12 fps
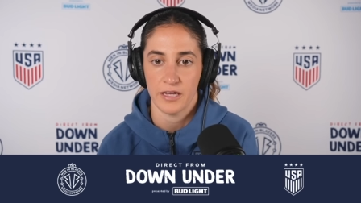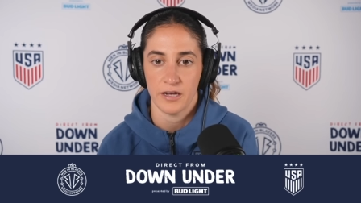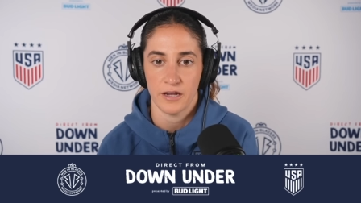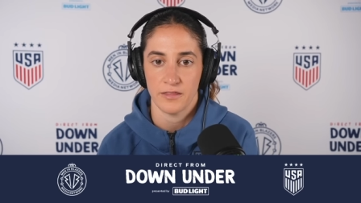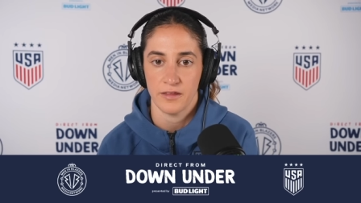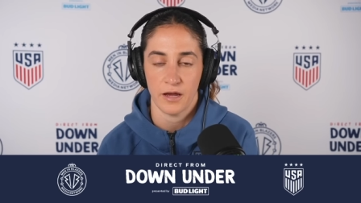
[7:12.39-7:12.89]
and
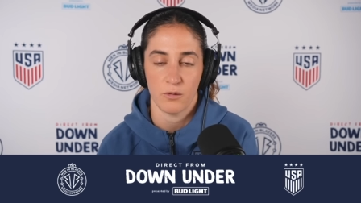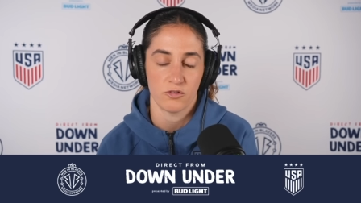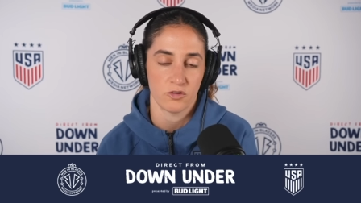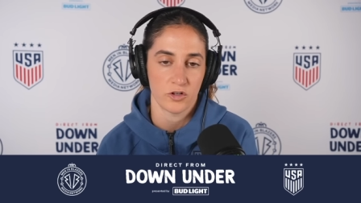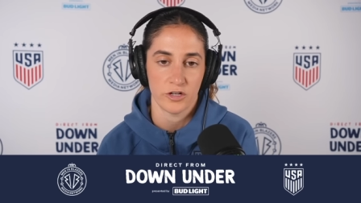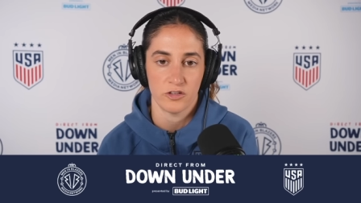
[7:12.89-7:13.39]
I think I
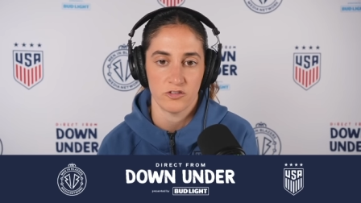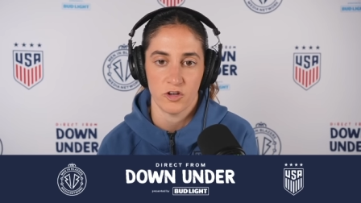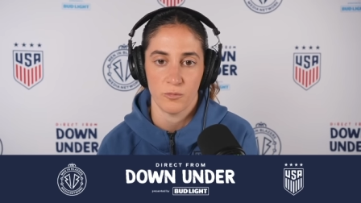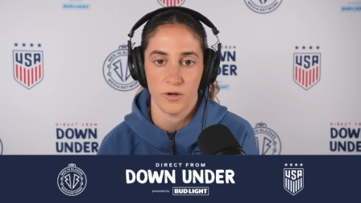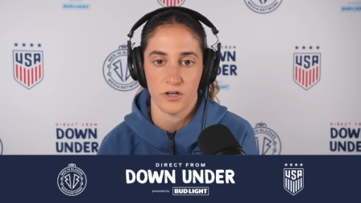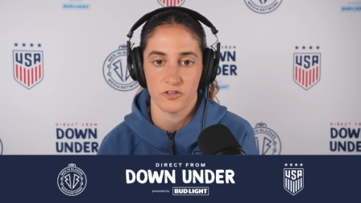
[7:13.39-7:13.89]
was learning
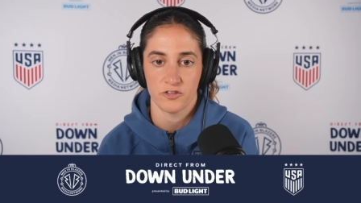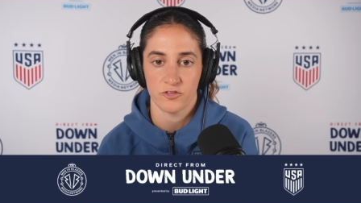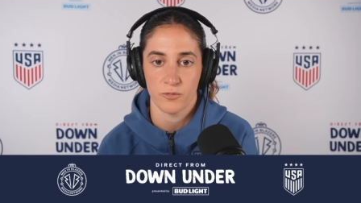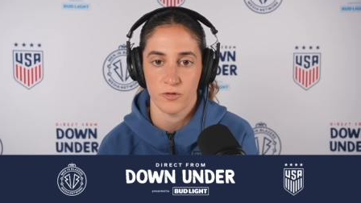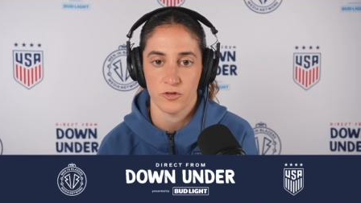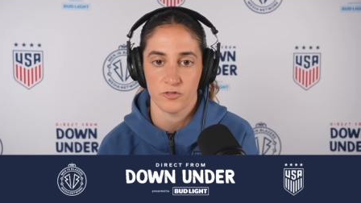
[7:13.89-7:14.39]
so much
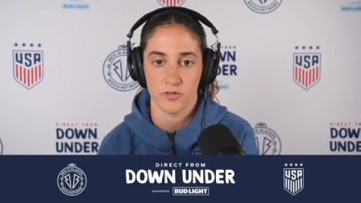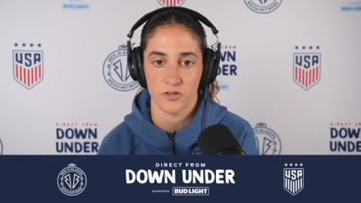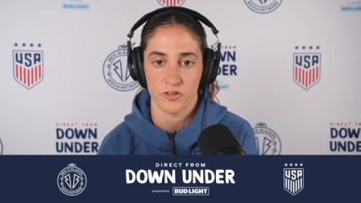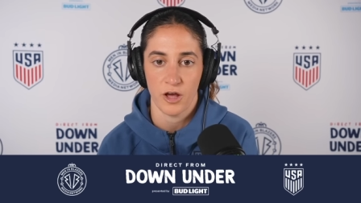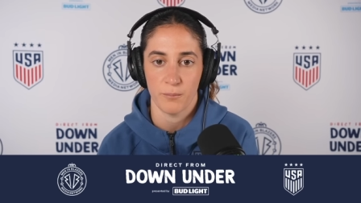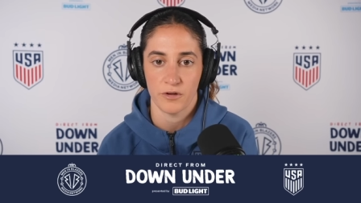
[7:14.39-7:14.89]
from those first couple